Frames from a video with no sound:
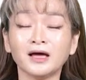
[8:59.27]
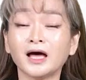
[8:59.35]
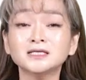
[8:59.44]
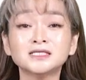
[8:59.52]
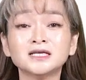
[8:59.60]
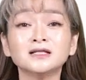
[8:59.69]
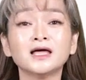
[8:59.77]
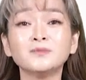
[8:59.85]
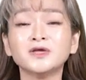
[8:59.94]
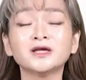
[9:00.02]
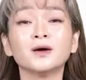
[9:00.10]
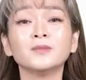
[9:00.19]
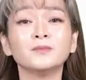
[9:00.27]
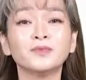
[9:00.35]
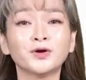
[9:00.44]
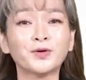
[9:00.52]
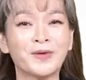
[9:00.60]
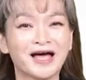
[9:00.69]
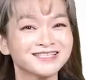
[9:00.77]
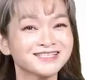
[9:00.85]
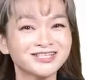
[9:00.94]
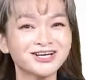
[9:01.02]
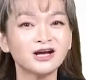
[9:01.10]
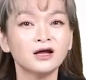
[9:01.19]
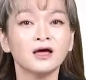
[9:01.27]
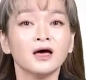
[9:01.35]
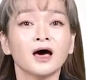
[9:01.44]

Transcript: Until I become Imperial Master,